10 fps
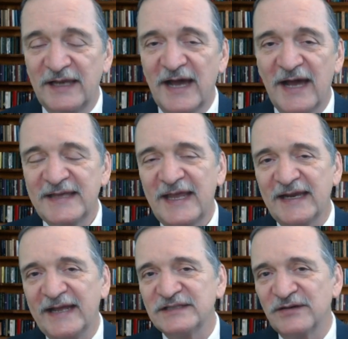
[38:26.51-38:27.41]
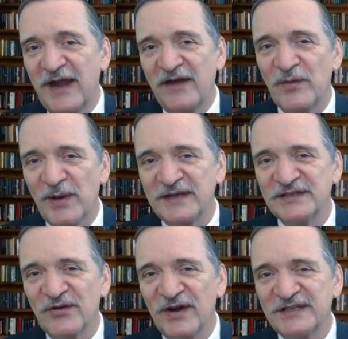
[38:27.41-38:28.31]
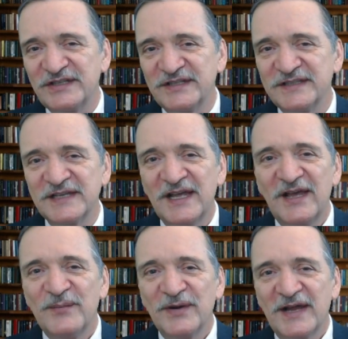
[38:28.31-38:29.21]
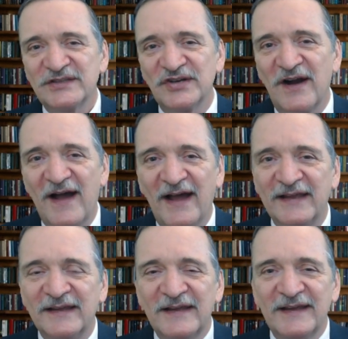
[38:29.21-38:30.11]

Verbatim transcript: And I can't answer everybody's questions, but I try.